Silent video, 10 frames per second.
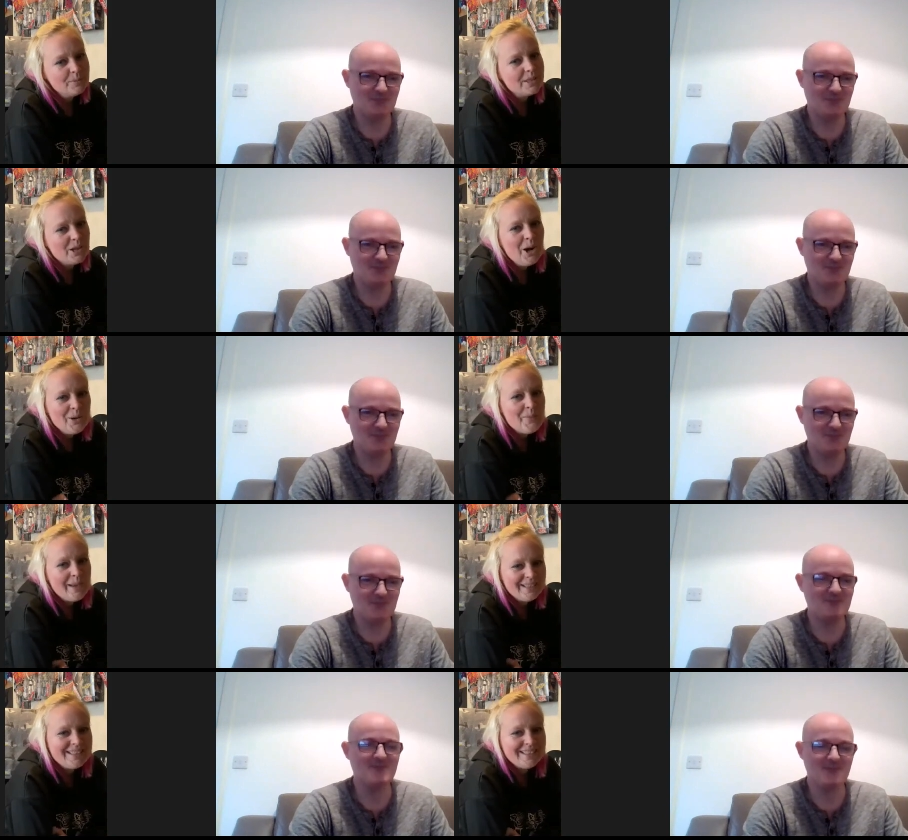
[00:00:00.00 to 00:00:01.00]
Speaker 1: as
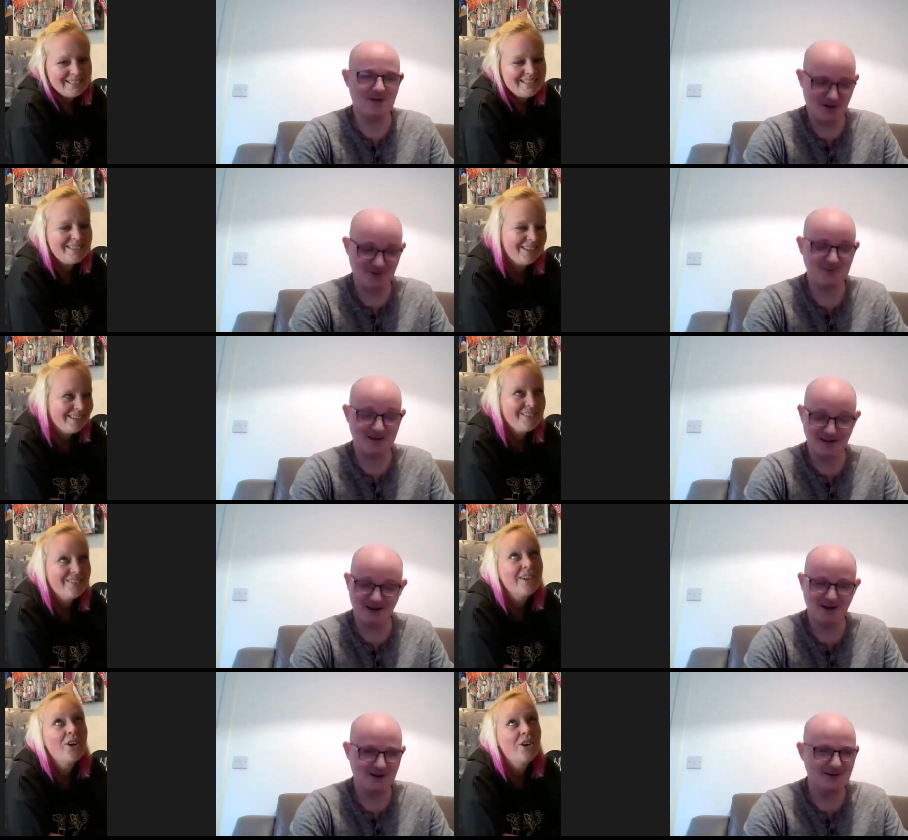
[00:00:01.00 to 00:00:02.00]
diabetics, like you think,
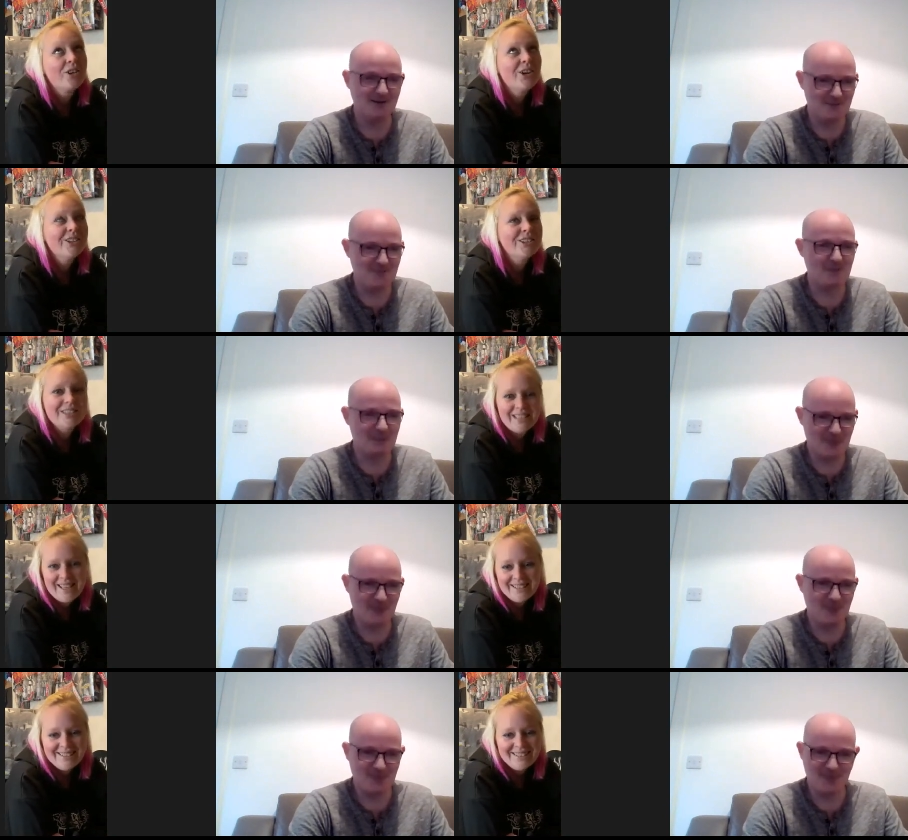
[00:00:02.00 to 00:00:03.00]
oh god, not
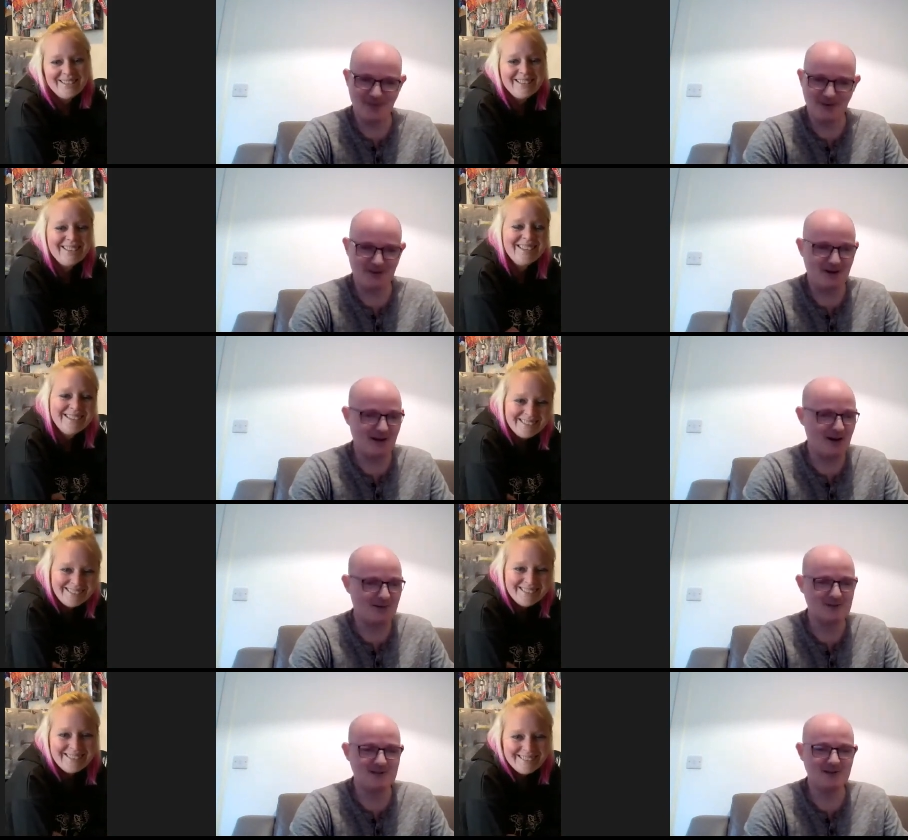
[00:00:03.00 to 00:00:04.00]
again.
Speaker 2: Yeah,
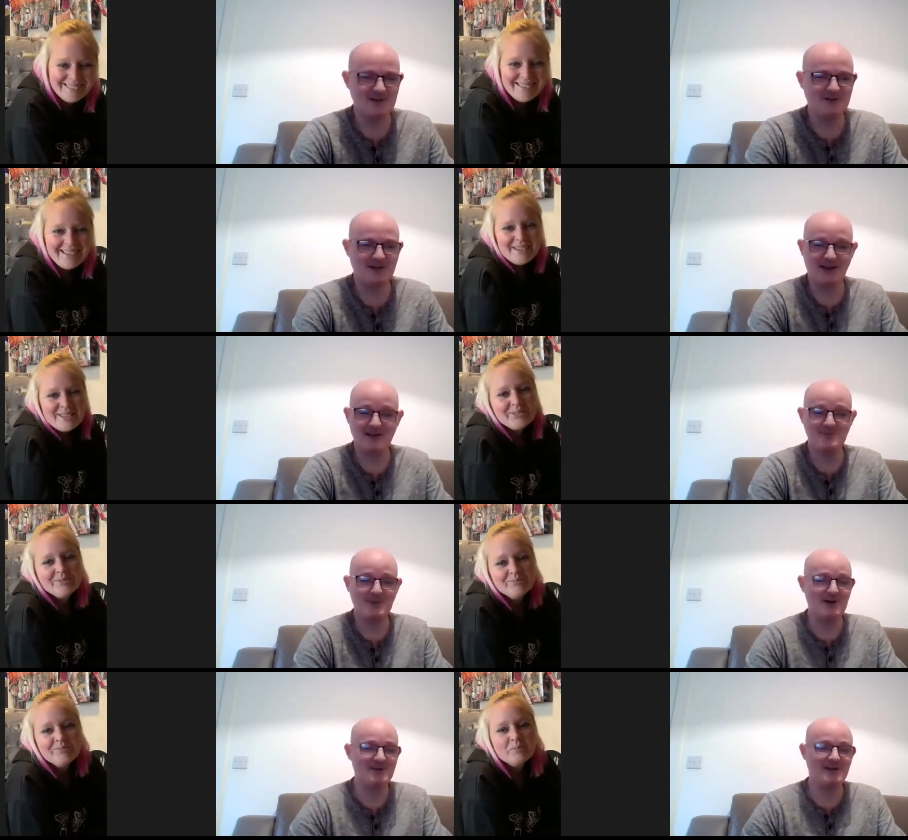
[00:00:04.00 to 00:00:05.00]
that's
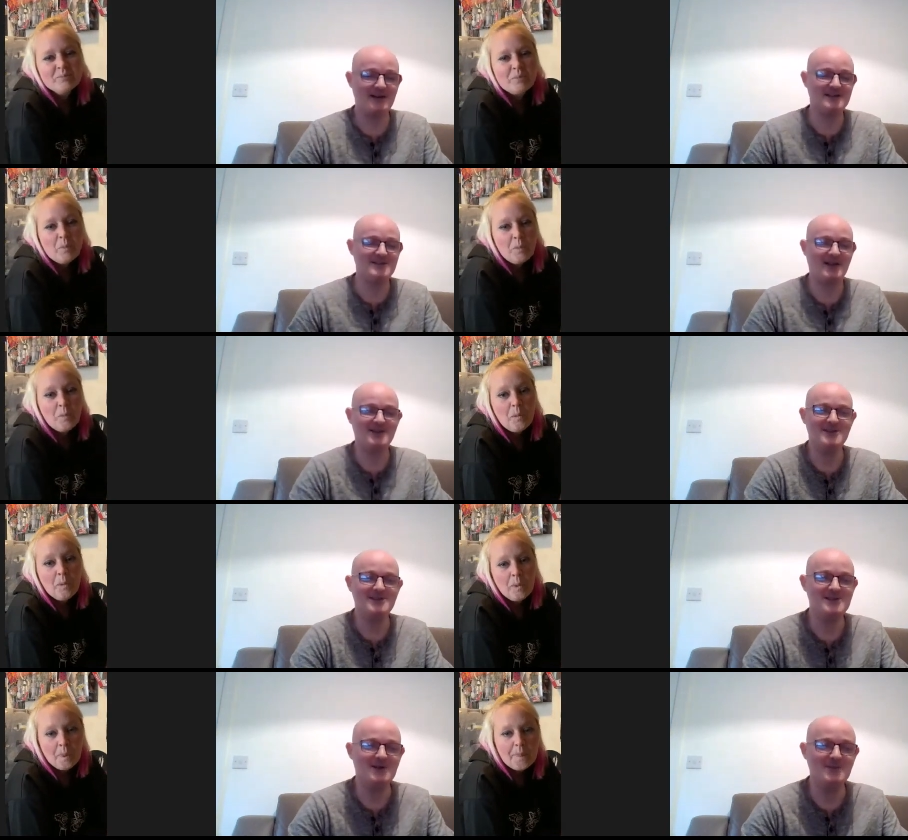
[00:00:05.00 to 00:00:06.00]
perfect. Thank
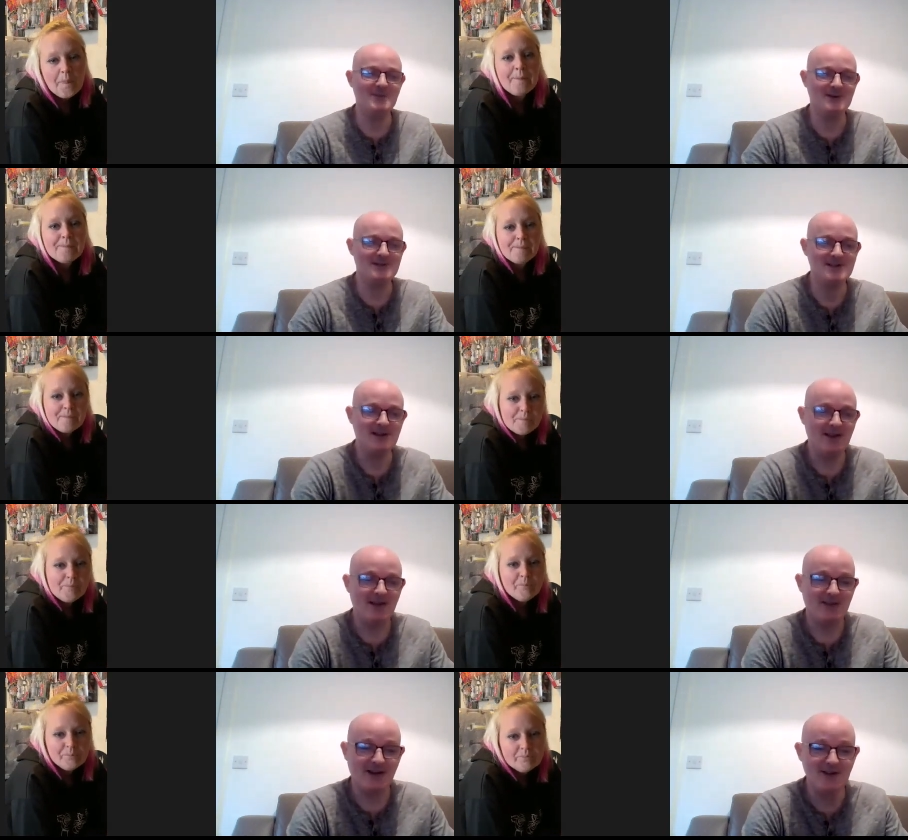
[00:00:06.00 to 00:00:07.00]
you so much.
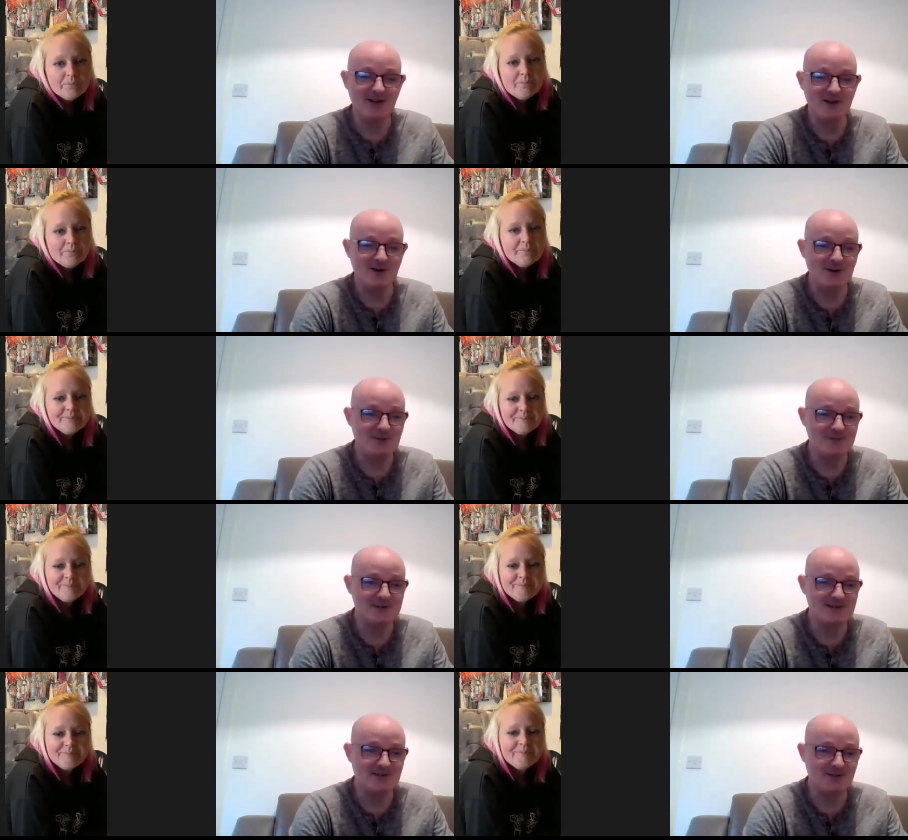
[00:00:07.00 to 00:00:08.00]
Thank you
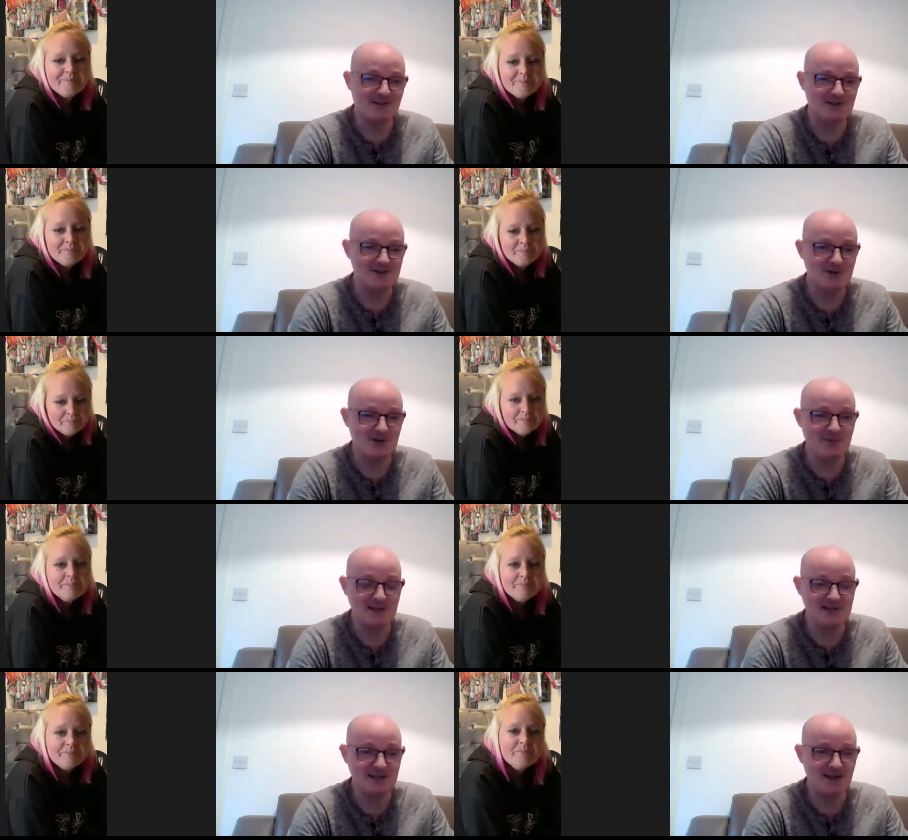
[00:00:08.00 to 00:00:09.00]
for joining
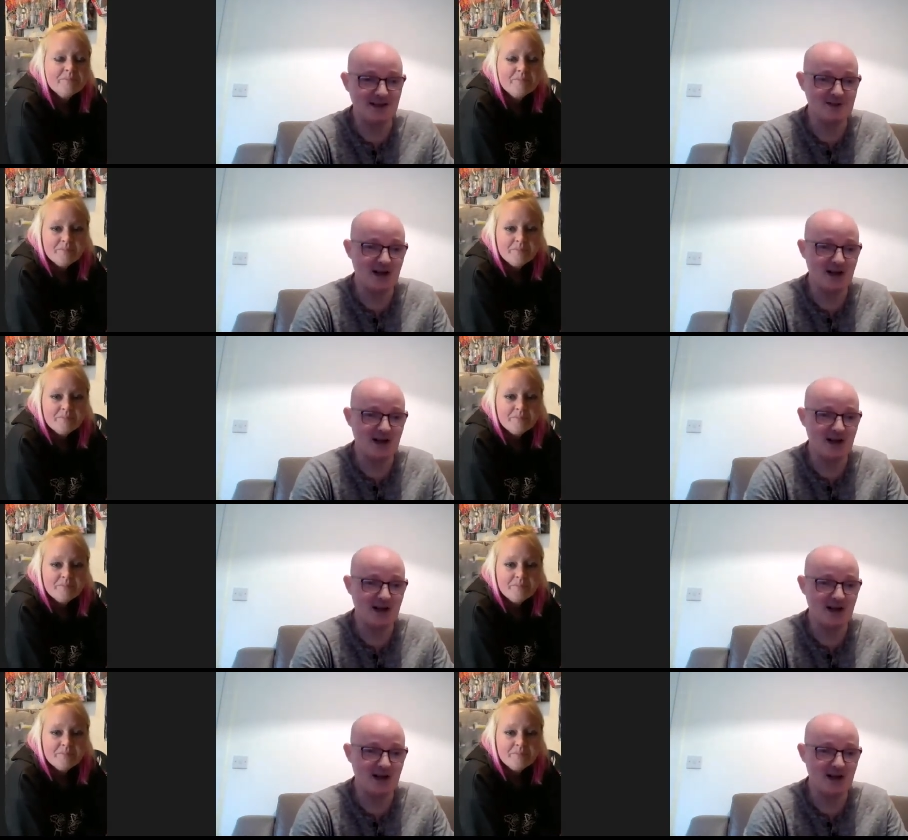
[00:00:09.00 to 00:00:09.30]
me today,